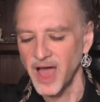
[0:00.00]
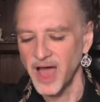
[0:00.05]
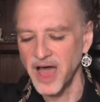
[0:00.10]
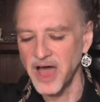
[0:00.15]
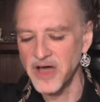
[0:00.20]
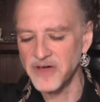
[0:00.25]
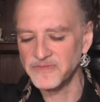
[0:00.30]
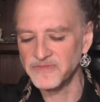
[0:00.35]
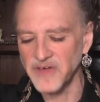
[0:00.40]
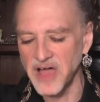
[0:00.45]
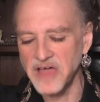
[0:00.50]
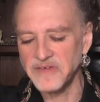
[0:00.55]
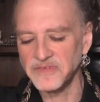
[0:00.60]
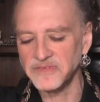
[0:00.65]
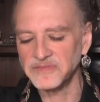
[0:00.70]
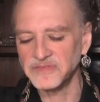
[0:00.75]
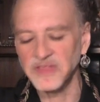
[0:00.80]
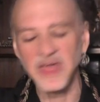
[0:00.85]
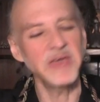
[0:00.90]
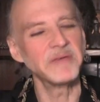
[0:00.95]
uh, Five
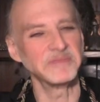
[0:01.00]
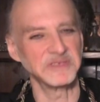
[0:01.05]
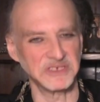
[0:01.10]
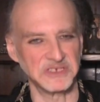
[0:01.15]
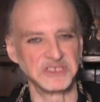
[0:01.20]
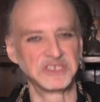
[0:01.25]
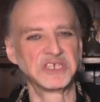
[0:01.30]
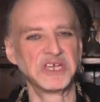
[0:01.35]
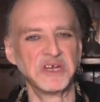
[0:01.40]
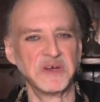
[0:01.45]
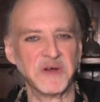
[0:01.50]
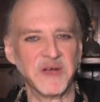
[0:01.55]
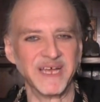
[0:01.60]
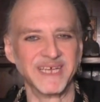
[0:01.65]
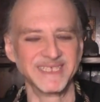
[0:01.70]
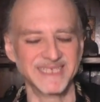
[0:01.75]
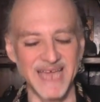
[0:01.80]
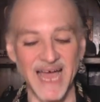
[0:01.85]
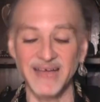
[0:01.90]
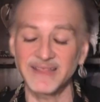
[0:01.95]
of Flames will do
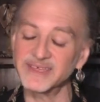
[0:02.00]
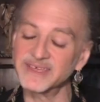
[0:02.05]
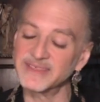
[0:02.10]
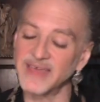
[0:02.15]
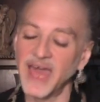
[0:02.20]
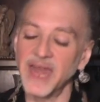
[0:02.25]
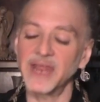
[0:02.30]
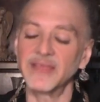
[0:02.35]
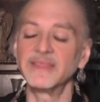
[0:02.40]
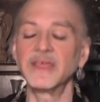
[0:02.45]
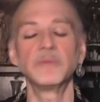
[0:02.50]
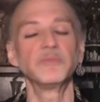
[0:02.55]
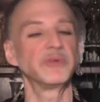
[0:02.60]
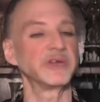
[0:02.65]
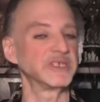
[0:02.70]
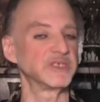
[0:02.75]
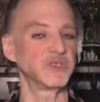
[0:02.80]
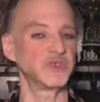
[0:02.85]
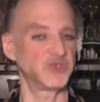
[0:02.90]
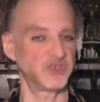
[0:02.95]
exactly that, and then
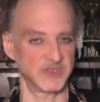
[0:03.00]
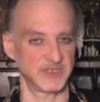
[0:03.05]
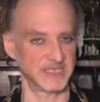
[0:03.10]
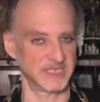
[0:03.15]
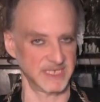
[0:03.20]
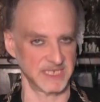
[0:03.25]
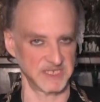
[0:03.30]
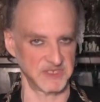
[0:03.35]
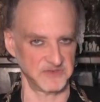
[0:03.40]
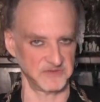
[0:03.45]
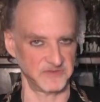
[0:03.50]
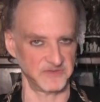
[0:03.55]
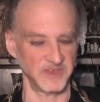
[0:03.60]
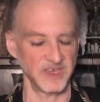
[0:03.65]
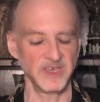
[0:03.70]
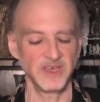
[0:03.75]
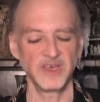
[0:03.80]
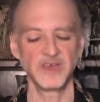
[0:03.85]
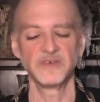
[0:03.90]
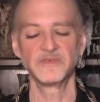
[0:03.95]
brings you to the Six of
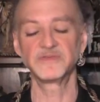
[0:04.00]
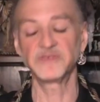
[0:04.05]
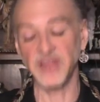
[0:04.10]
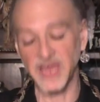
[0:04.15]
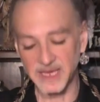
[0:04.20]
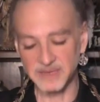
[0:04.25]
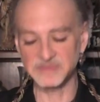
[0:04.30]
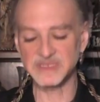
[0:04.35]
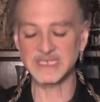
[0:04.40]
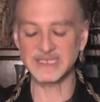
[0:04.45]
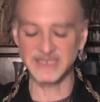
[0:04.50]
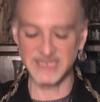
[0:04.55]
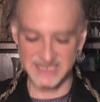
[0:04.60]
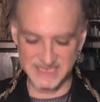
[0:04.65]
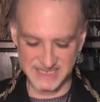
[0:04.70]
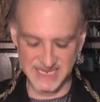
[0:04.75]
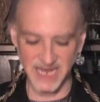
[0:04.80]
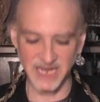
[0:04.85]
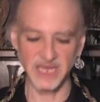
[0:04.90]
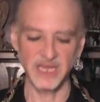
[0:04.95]
Flames in
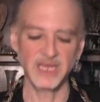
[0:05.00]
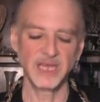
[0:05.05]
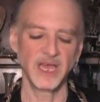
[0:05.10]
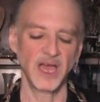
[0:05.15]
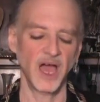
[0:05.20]
this deck,